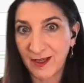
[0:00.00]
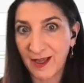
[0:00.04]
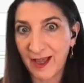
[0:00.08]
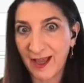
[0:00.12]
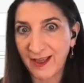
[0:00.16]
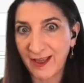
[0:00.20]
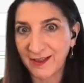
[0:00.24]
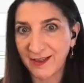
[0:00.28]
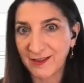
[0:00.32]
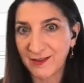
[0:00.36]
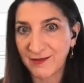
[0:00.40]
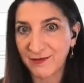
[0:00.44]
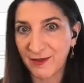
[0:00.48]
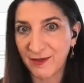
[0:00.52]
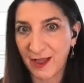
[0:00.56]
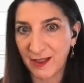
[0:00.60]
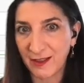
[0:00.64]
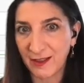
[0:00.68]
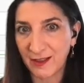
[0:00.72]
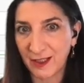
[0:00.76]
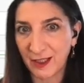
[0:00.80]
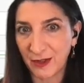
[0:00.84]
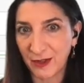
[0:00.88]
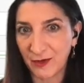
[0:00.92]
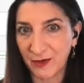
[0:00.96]
highest
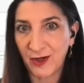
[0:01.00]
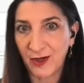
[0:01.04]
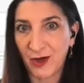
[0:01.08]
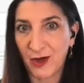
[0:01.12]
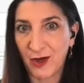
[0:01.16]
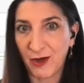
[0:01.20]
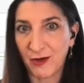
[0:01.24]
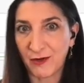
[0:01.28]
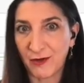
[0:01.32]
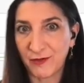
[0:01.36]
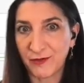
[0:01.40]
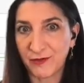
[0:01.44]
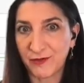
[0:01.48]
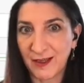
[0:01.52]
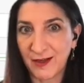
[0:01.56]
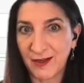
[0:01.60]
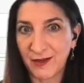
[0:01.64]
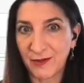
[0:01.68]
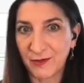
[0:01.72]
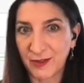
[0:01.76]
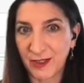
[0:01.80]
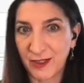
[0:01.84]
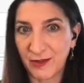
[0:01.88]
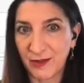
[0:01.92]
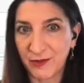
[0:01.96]
value of
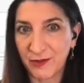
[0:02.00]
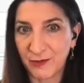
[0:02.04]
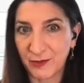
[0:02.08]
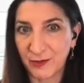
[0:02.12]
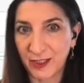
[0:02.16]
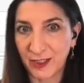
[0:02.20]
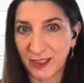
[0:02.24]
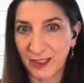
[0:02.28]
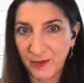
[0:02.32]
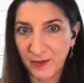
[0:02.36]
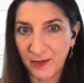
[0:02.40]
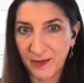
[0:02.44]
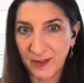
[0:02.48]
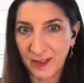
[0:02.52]
array 3.